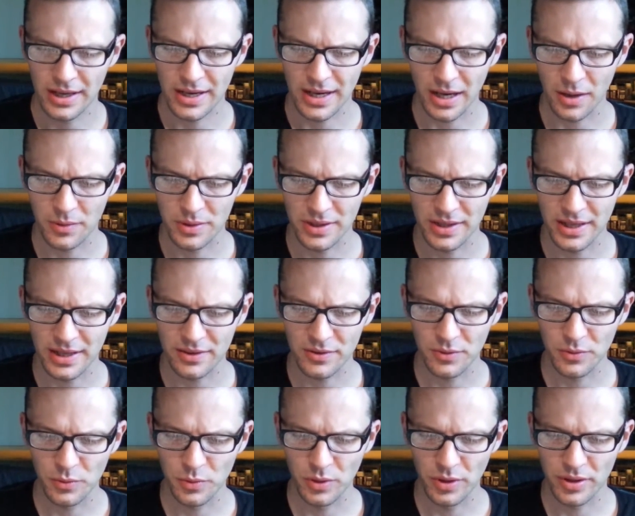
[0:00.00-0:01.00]
now and then
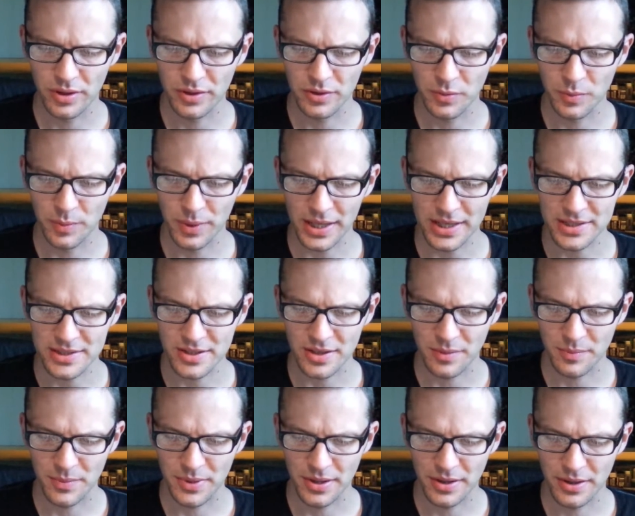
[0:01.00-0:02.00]
to play
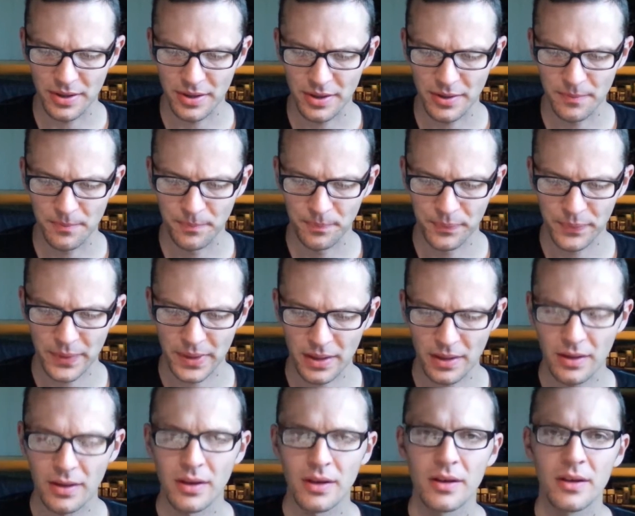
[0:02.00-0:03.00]
some
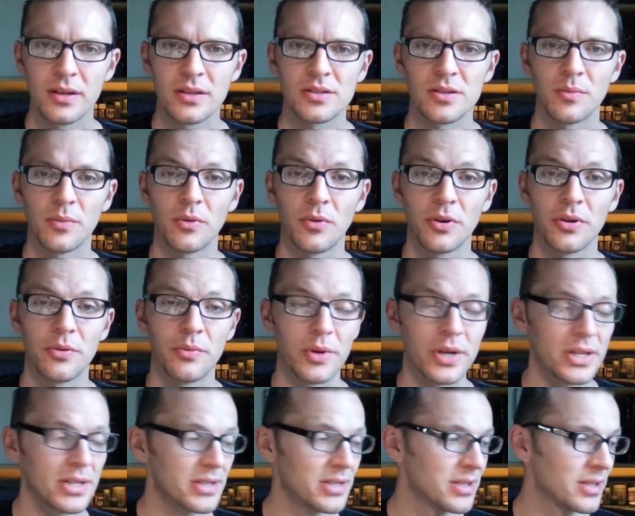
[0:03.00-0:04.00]
Lord of the
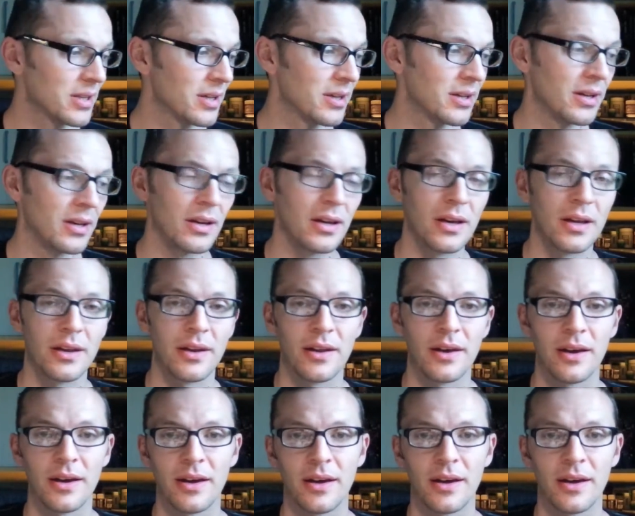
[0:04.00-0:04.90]
Rings. And